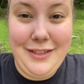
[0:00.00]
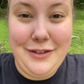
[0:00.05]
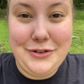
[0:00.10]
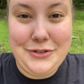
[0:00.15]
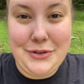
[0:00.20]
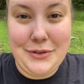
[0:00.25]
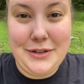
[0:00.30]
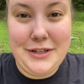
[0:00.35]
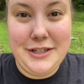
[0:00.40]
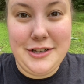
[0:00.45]

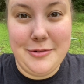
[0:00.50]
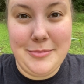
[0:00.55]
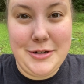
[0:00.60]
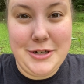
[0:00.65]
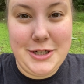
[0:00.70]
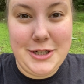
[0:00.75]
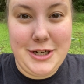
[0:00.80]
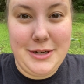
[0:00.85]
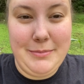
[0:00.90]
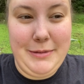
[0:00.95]
There's only so
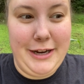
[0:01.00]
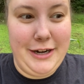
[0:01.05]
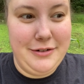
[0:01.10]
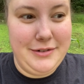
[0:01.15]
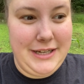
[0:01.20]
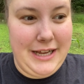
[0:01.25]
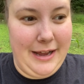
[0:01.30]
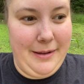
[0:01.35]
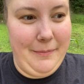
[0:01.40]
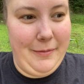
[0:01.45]
much tomato
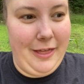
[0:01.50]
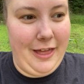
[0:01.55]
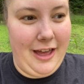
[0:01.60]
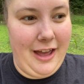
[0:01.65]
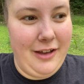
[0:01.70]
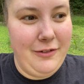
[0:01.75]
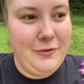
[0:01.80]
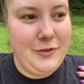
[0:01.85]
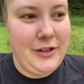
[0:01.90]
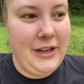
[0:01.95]
time
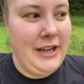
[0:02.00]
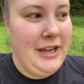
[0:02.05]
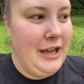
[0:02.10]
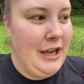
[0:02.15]
left